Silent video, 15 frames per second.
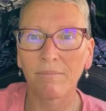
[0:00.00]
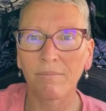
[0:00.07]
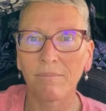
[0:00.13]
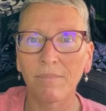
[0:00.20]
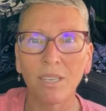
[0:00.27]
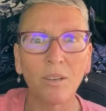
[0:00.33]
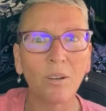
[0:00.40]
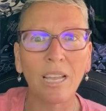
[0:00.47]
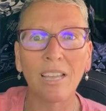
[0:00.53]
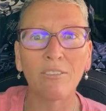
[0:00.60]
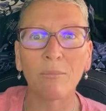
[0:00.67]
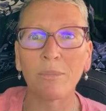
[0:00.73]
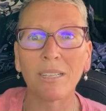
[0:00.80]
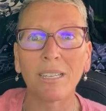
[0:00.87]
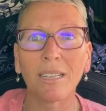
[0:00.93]
No, I
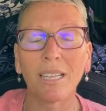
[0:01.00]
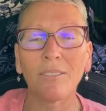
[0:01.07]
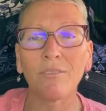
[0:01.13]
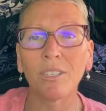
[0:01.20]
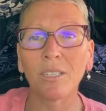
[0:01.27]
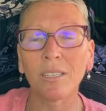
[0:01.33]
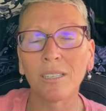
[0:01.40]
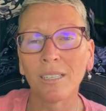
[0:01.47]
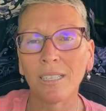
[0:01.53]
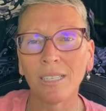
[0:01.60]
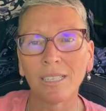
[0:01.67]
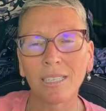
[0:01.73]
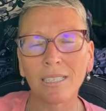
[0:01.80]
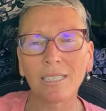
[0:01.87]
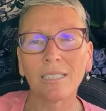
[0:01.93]
haven't been to Leadville.
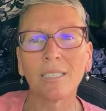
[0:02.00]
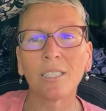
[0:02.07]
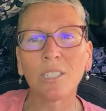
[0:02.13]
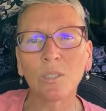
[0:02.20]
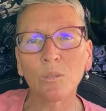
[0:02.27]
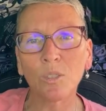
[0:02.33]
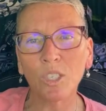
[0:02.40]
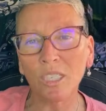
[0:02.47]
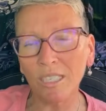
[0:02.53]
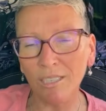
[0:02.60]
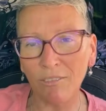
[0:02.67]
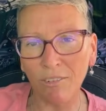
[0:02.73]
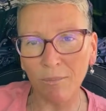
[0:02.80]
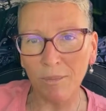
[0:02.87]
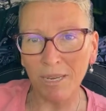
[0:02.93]
It was a little too chilly
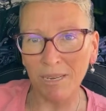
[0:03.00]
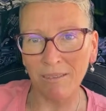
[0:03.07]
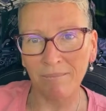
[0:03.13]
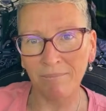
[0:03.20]
for me.